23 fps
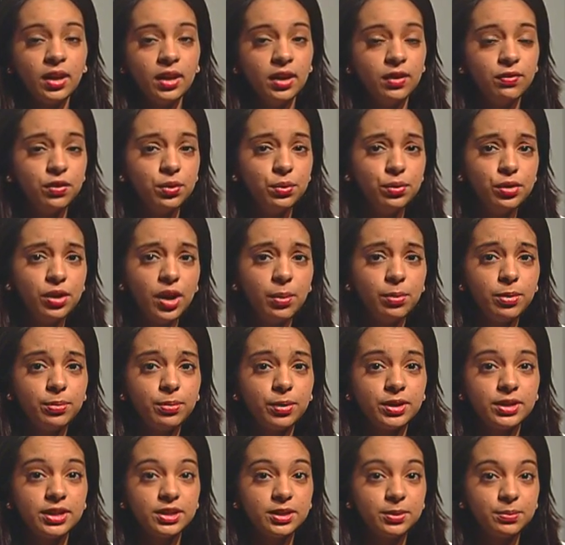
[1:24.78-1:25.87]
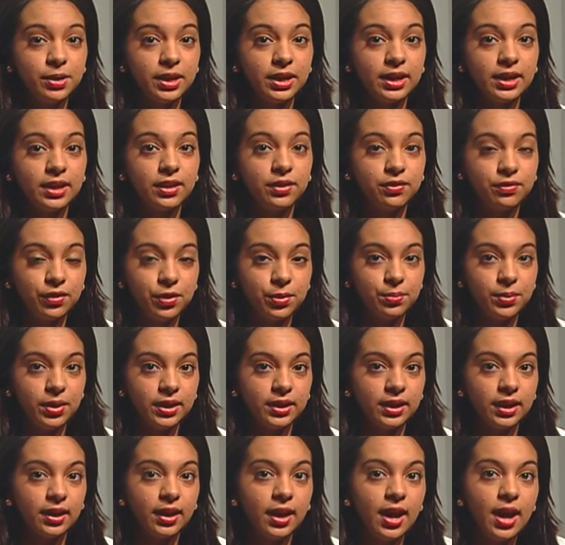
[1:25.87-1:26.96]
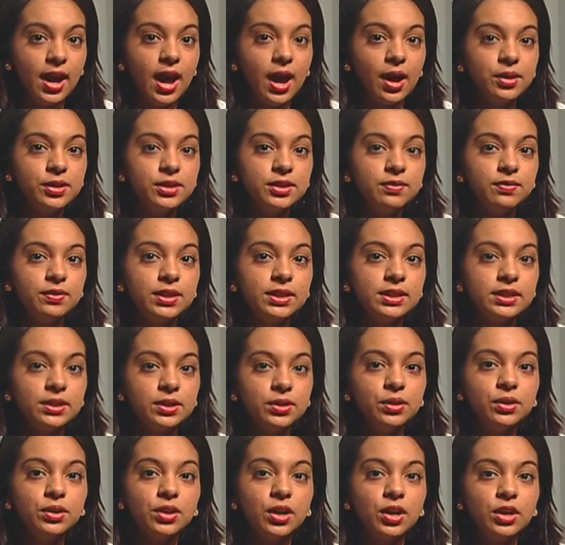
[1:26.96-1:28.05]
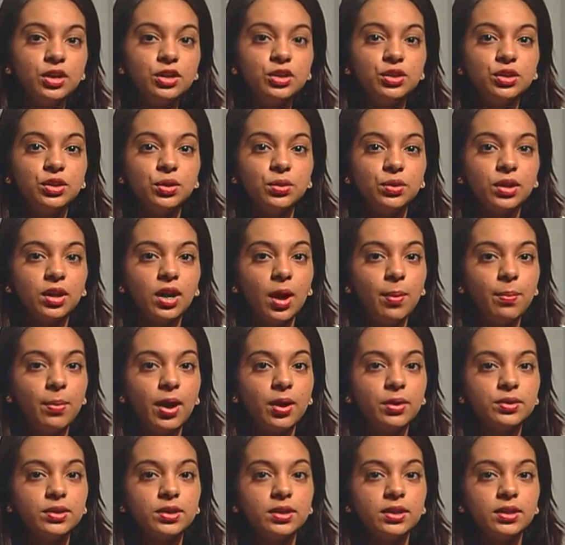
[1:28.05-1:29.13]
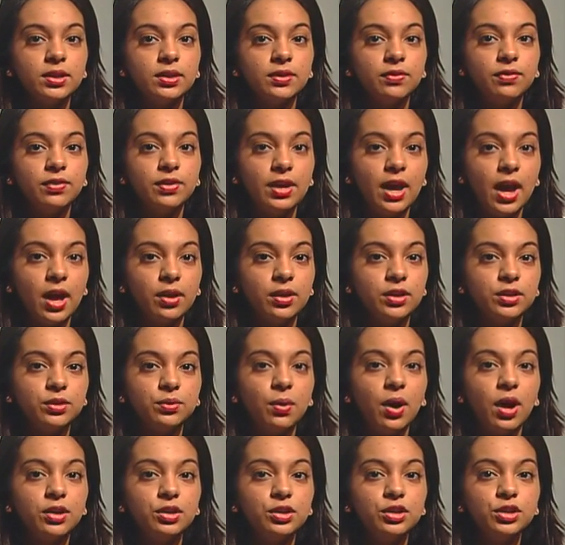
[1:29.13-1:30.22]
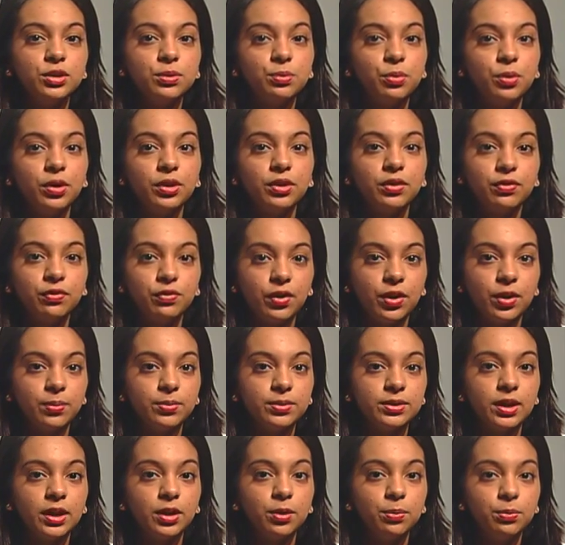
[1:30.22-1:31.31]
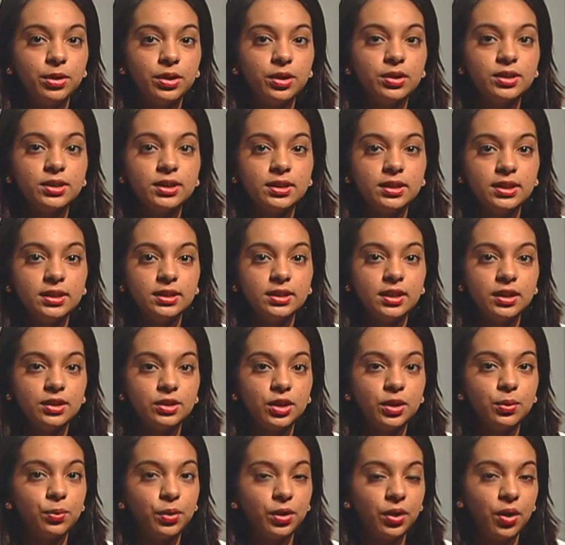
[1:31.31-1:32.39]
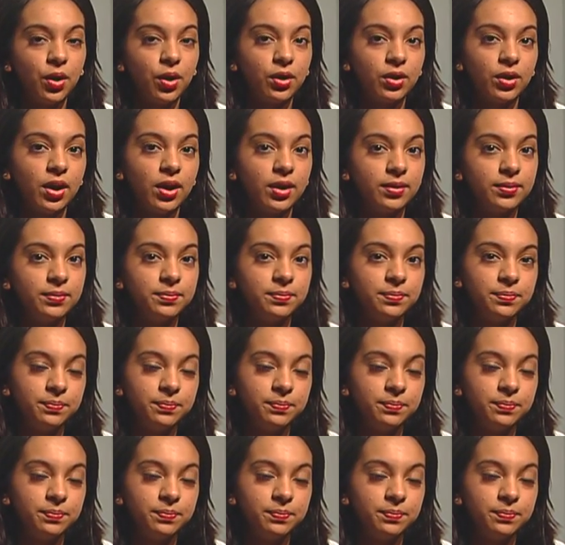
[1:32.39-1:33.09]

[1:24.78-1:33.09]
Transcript: If you will not be participating in the filmmaking, LTV still encourages you to come out to the finale to watch and support the films that your peers at TCNJ work hard on.